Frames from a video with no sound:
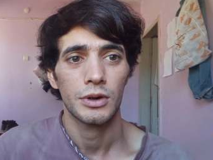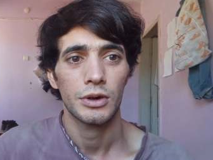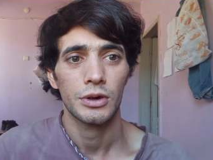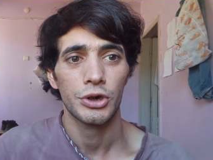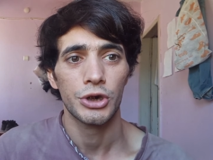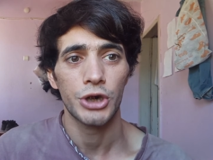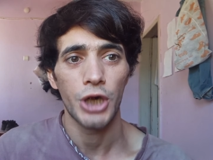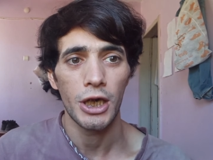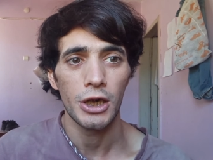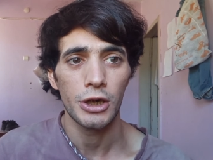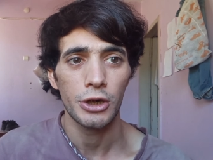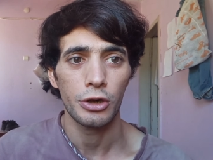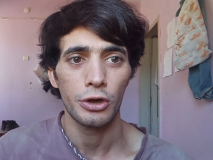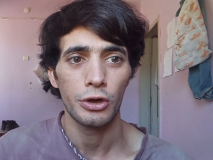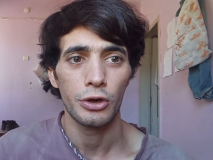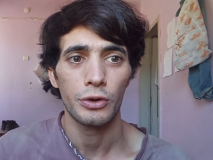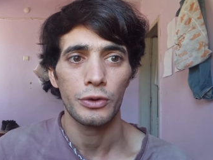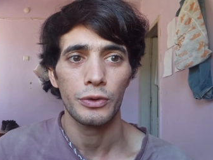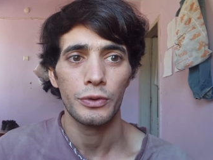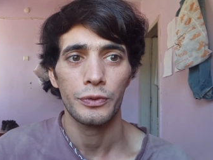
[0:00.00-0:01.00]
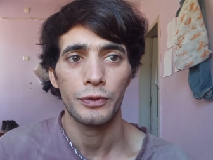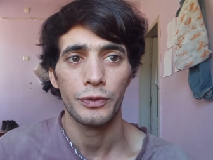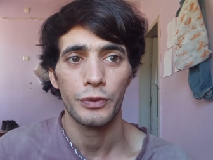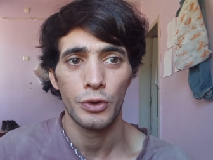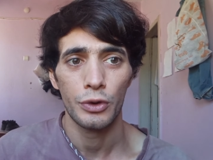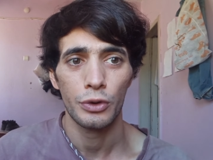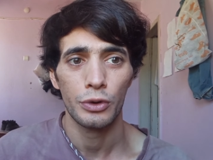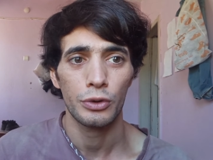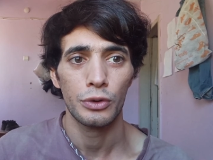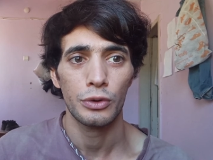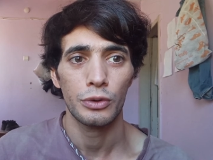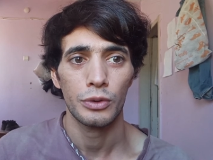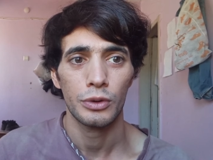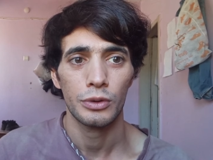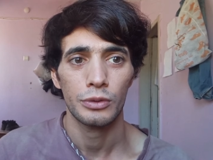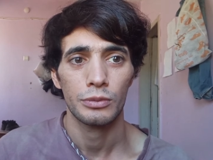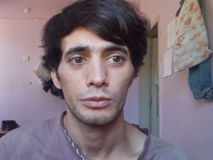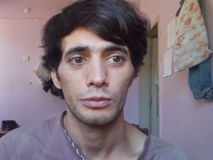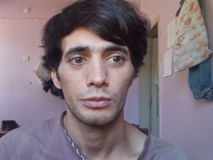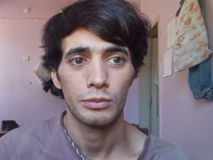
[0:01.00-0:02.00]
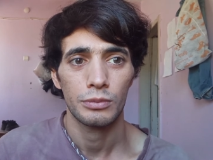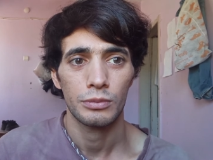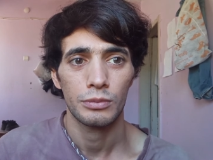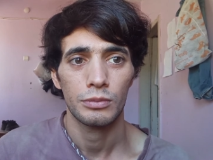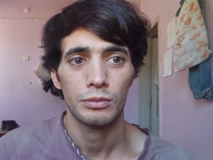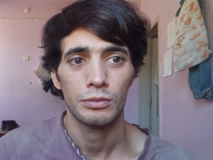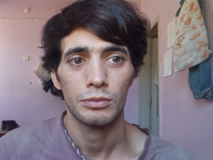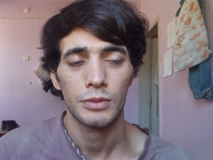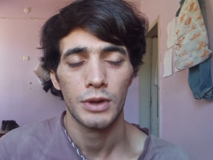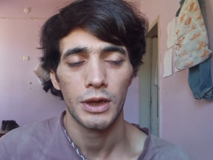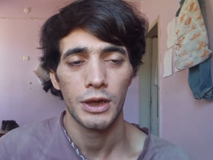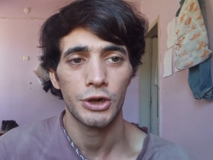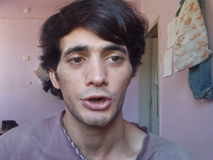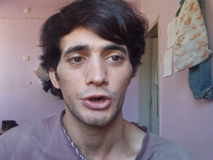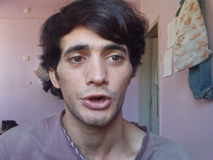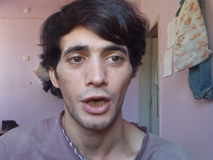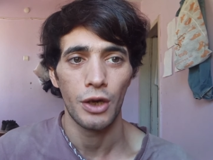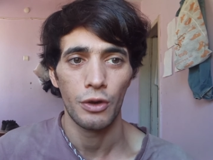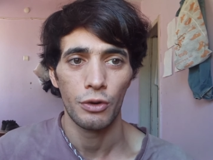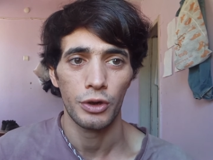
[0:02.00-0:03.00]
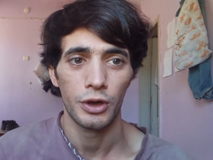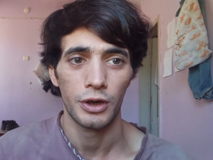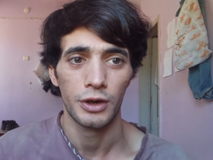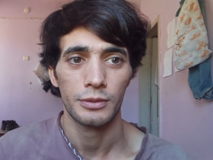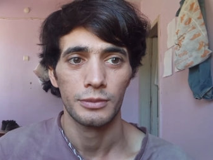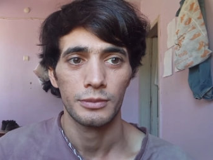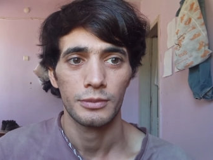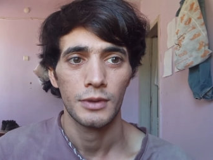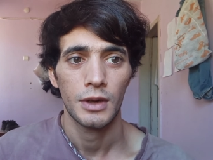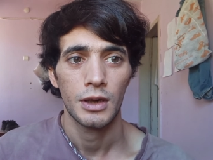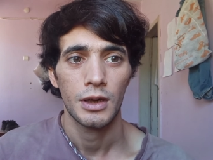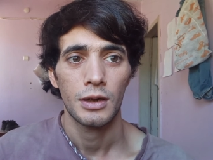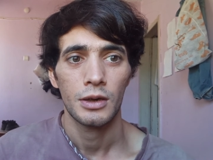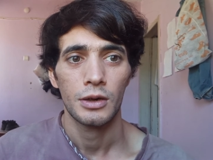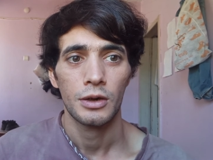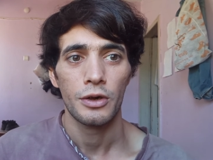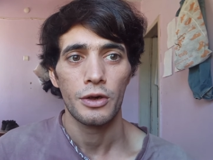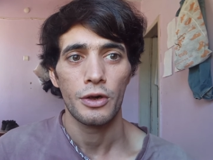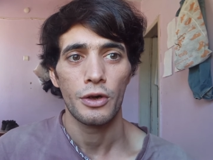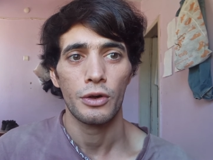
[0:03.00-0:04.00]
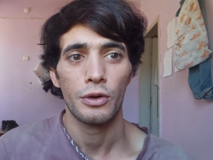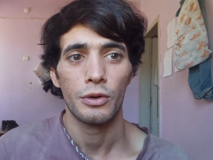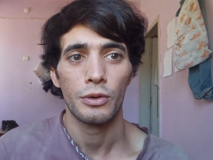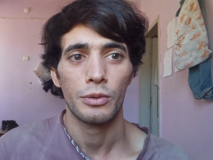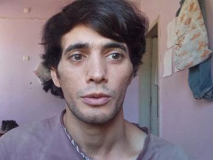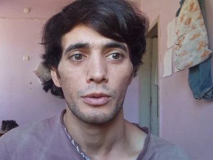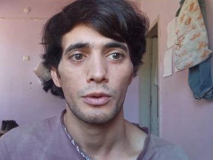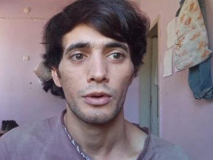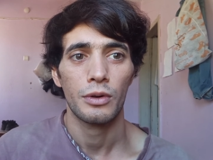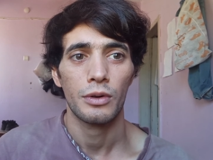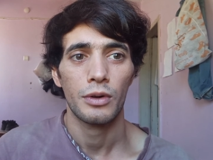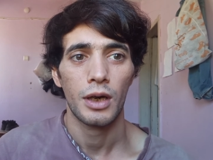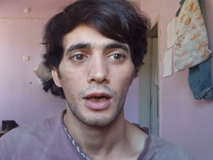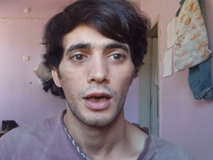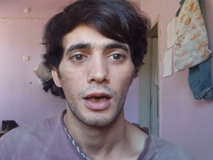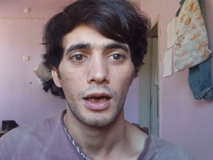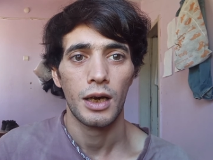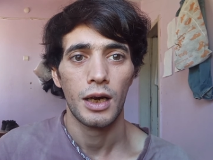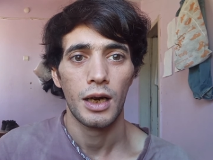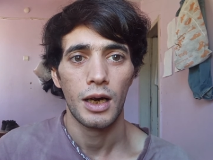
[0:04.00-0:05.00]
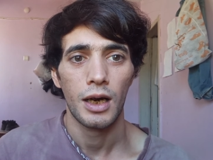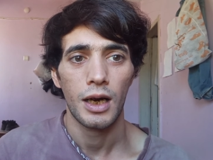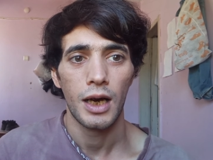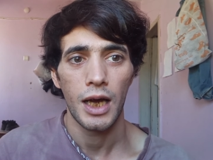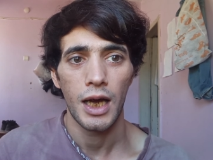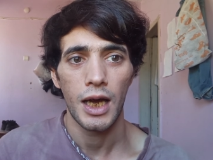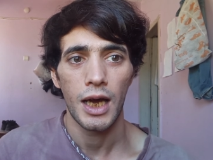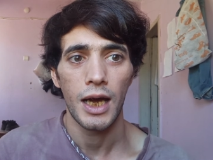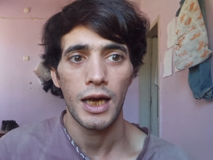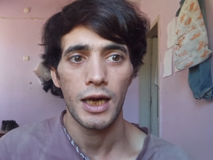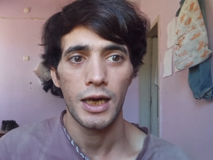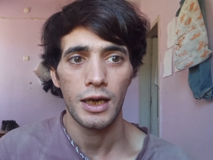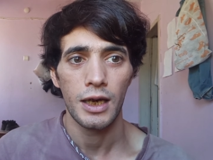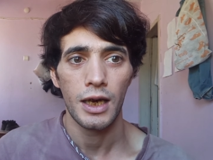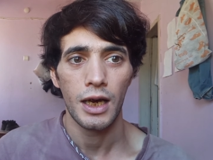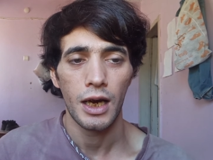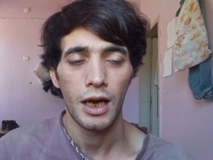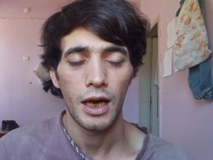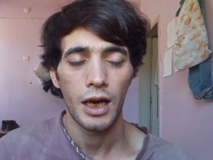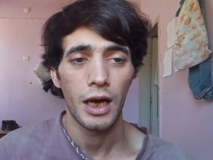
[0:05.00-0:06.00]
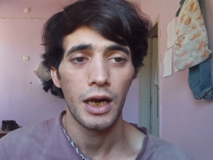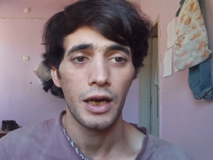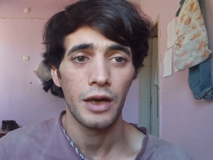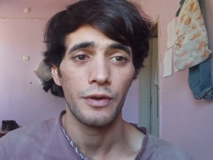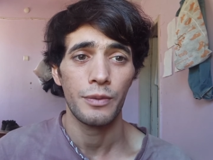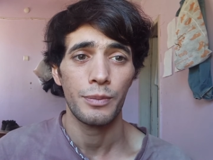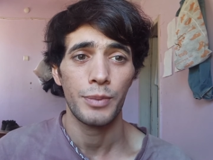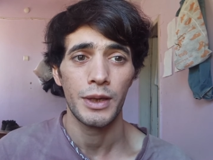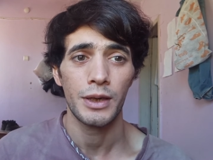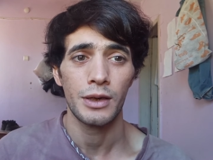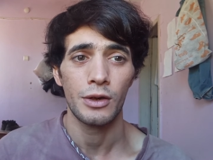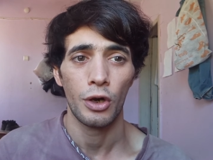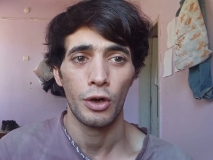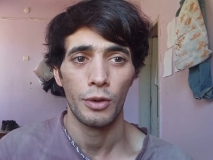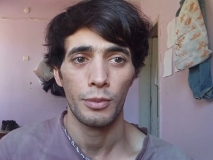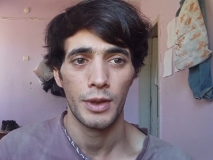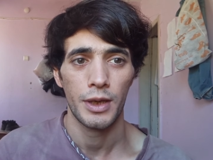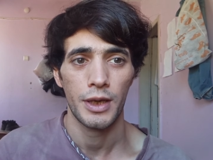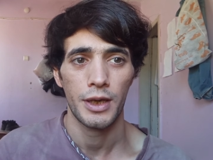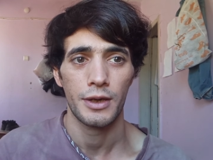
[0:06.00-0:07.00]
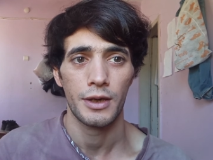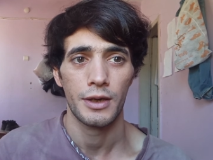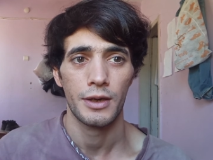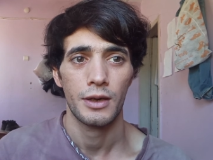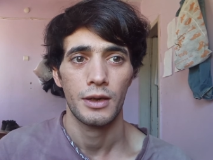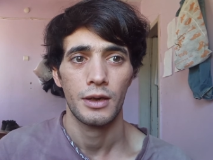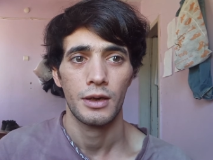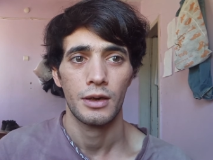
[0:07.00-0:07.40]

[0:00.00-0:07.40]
shelter, food, and showering. So I, I, I have been homeless.